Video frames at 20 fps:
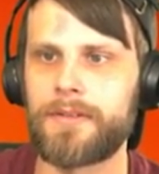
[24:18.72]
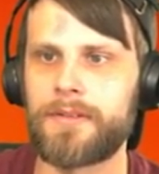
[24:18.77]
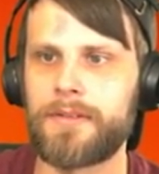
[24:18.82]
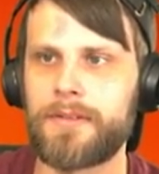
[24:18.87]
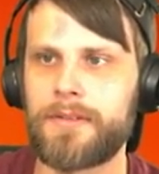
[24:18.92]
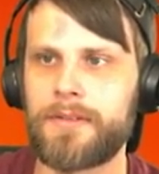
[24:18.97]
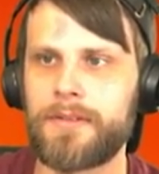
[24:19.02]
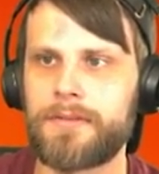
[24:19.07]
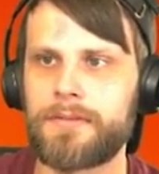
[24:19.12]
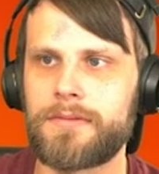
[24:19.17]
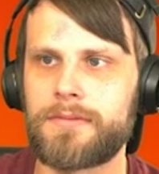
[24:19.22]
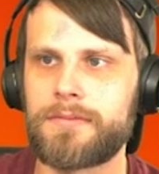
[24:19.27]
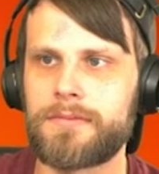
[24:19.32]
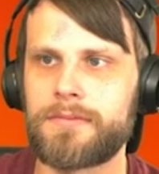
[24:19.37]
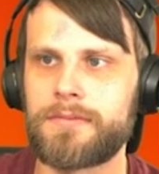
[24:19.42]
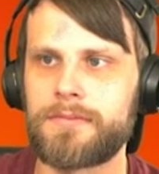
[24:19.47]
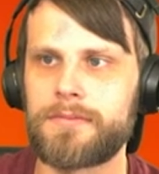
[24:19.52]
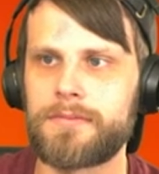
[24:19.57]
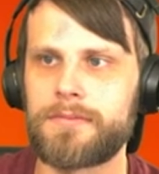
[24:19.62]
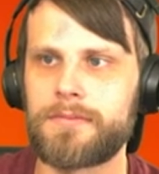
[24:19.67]

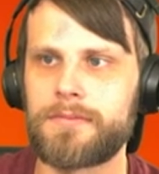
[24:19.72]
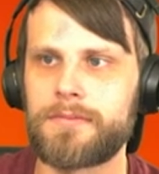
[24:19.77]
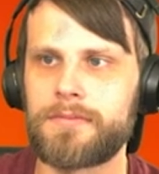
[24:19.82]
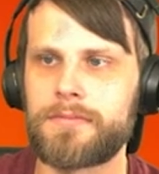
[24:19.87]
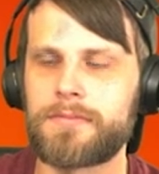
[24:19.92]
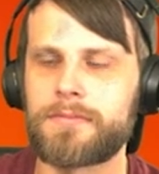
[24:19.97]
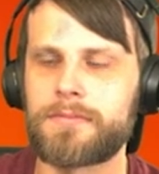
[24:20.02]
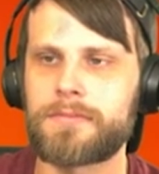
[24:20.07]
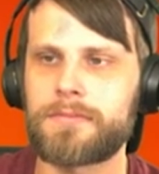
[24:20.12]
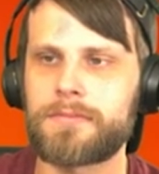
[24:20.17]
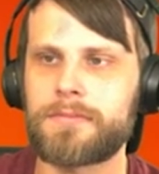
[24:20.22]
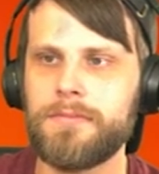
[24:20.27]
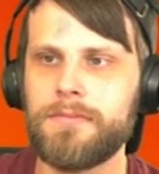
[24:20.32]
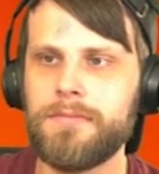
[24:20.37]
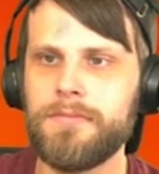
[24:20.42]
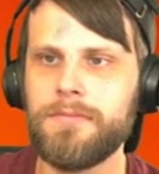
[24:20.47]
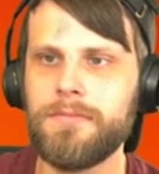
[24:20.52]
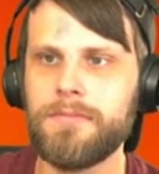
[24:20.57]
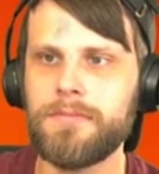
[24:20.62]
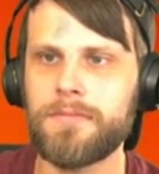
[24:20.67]

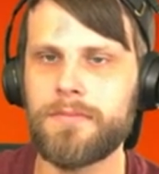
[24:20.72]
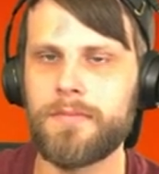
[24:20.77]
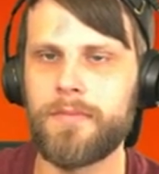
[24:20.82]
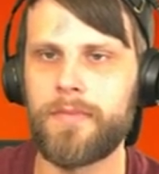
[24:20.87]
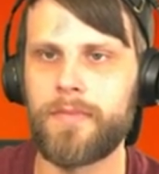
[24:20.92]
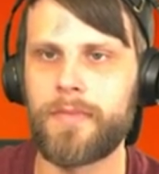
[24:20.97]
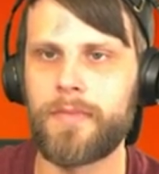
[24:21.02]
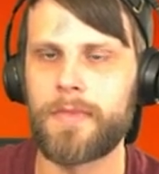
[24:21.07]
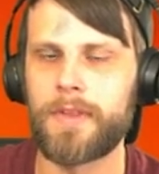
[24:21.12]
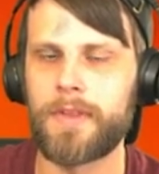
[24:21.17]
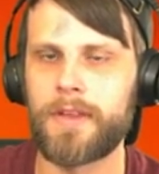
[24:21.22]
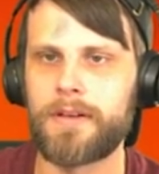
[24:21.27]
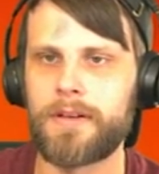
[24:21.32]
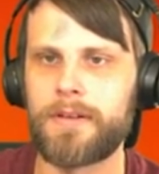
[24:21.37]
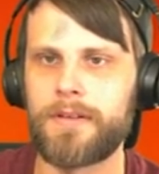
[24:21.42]
Nothing is said.